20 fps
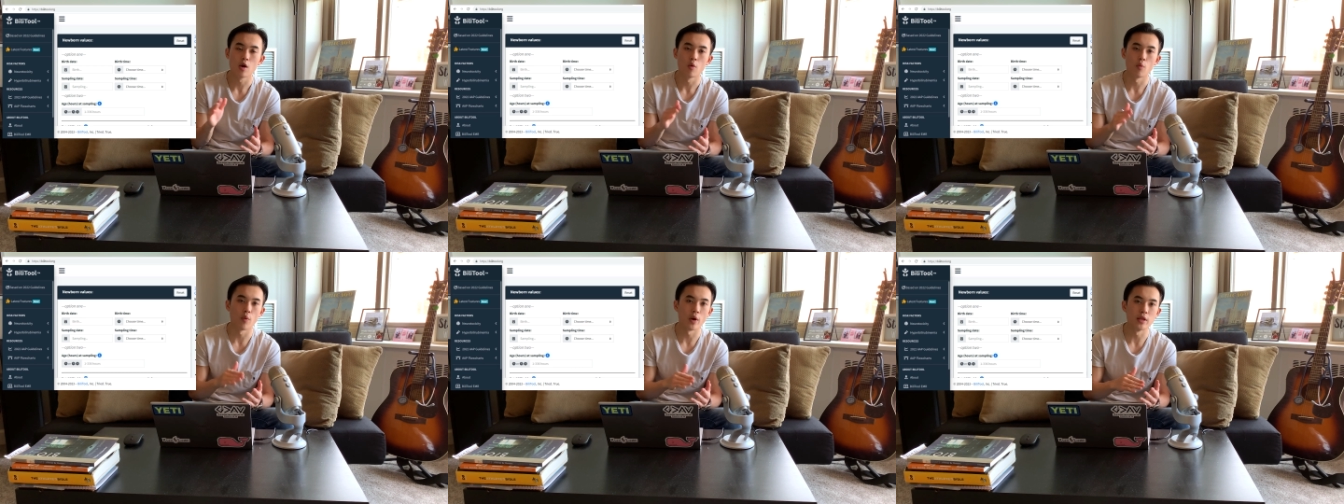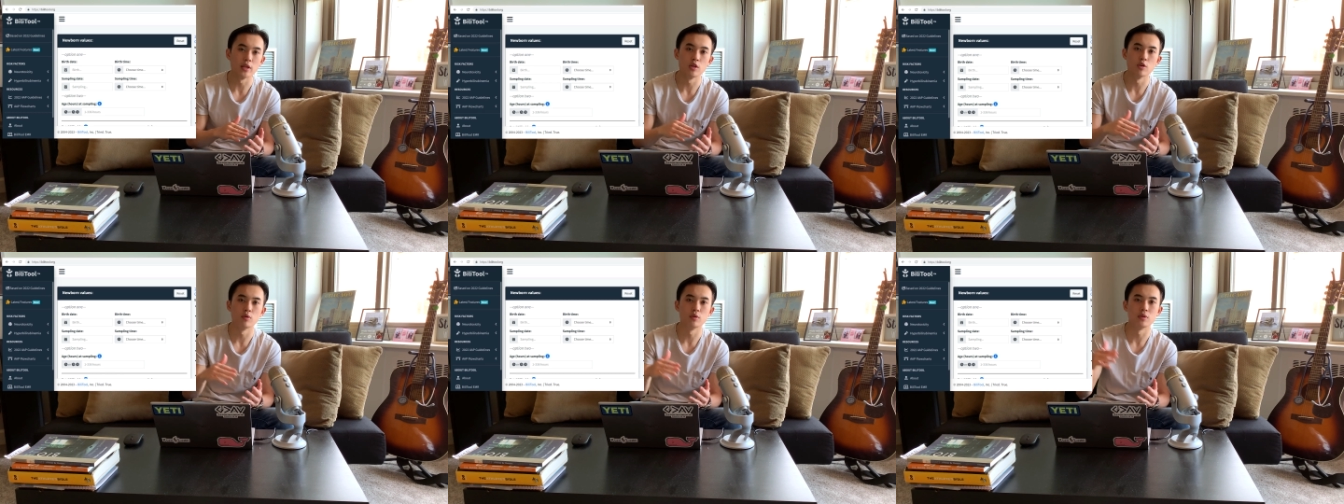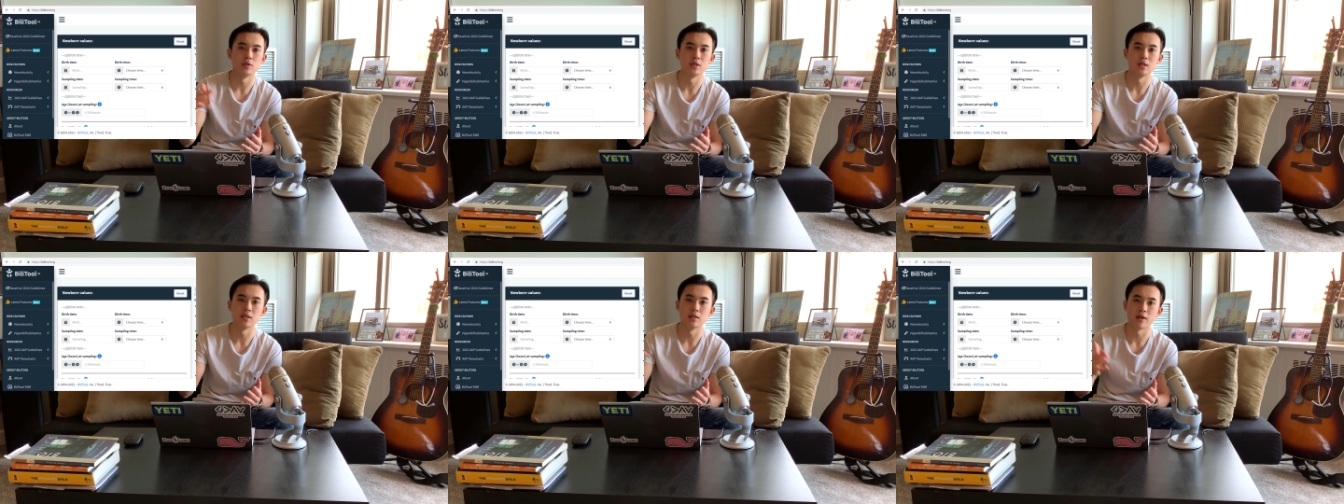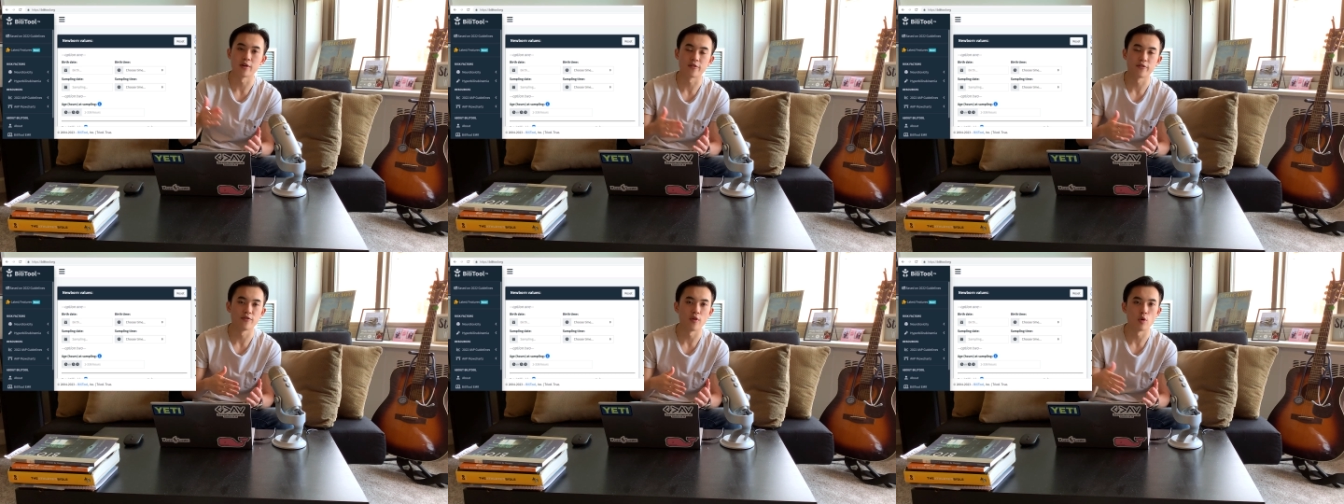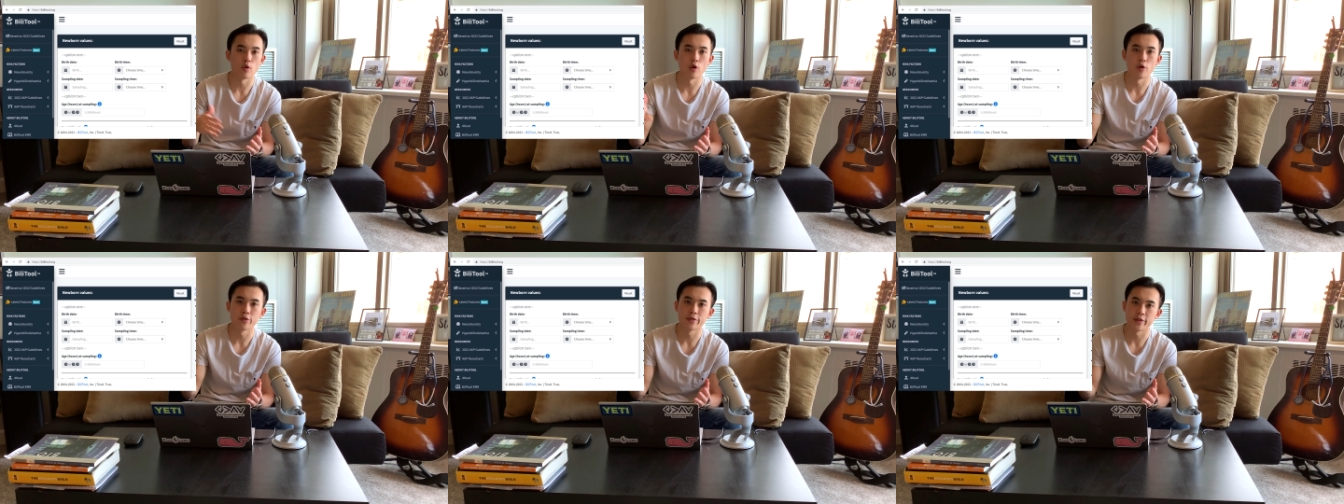when you would need like
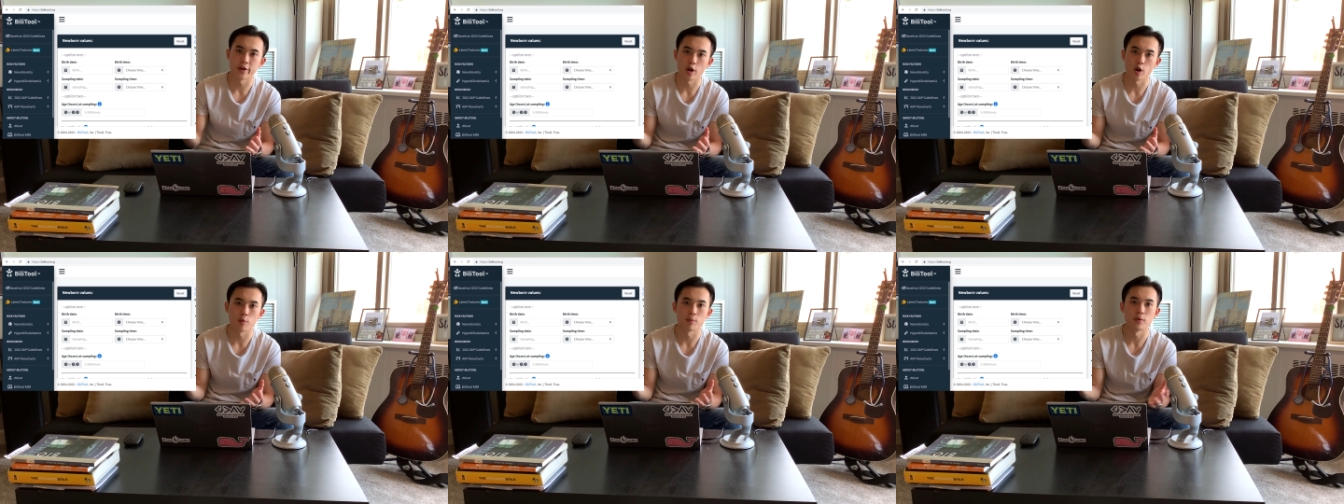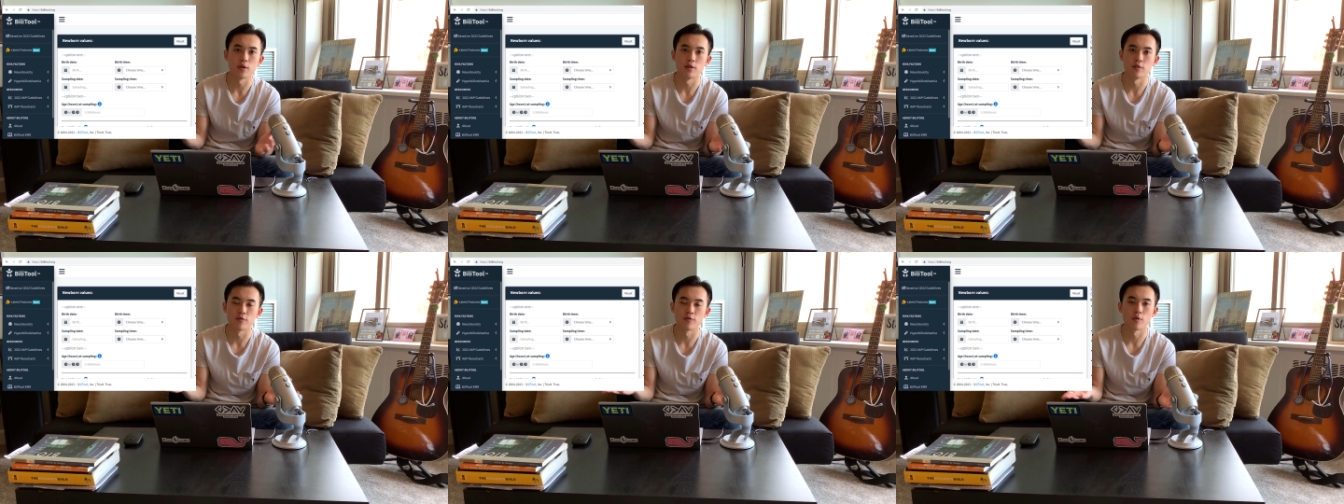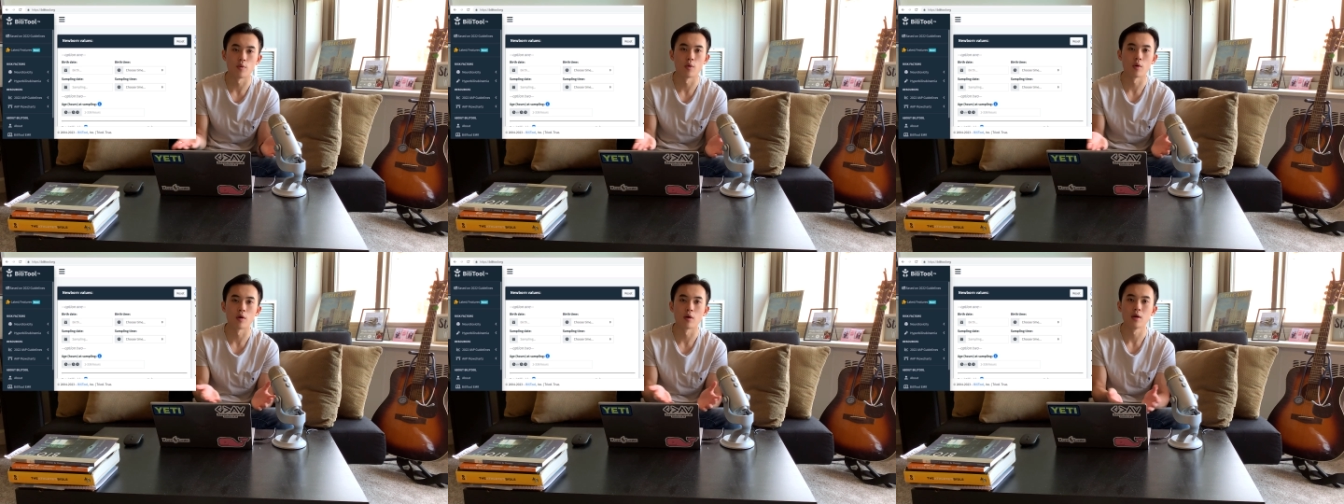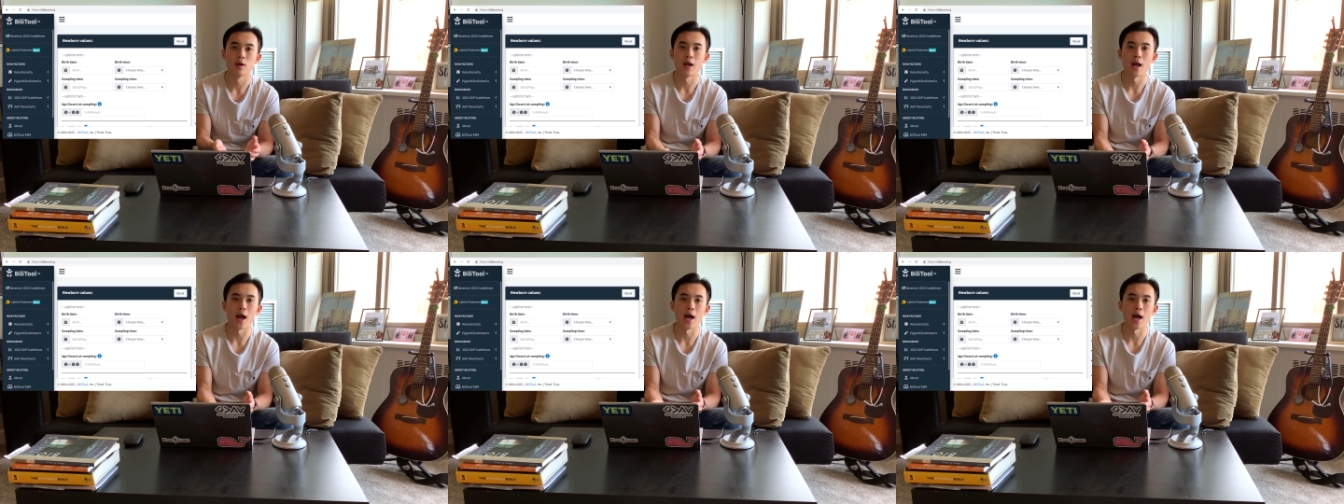phototherapy for